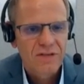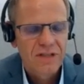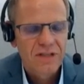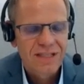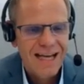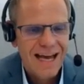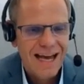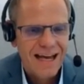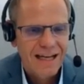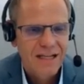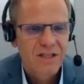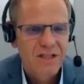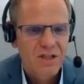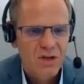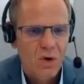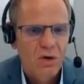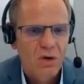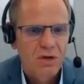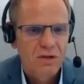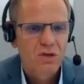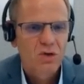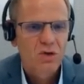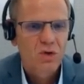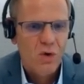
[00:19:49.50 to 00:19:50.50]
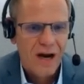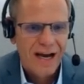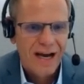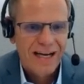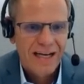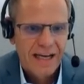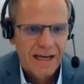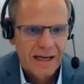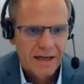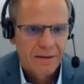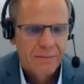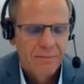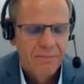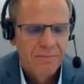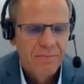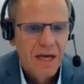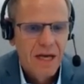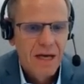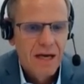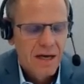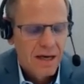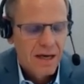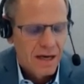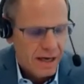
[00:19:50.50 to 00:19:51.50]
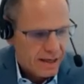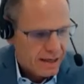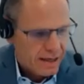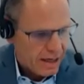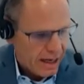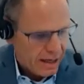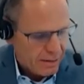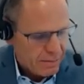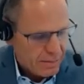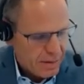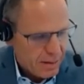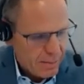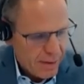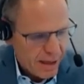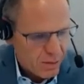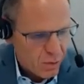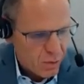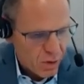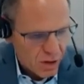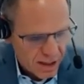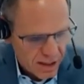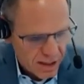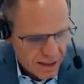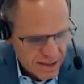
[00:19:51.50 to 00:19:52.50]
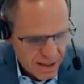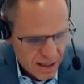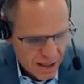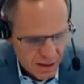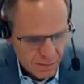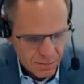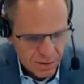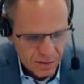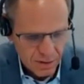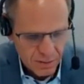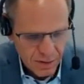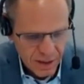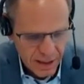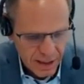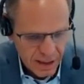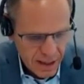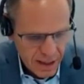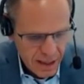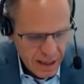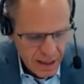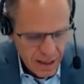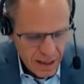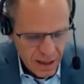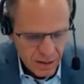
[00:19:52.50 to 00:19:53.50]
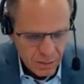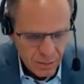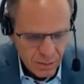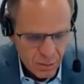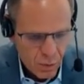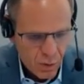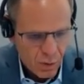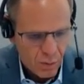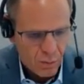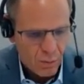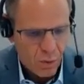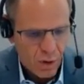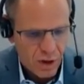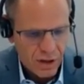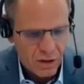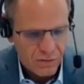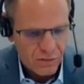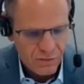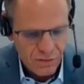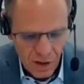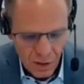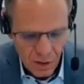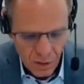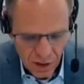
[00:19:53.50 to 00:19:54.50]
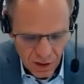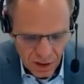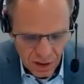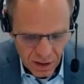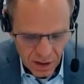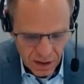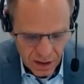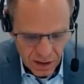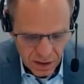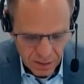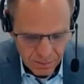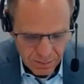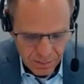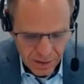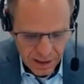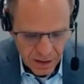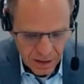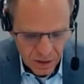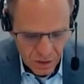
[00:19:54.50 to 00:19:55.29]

this hands on training. And let me make one example. We, mm-hmm. One of our uh, big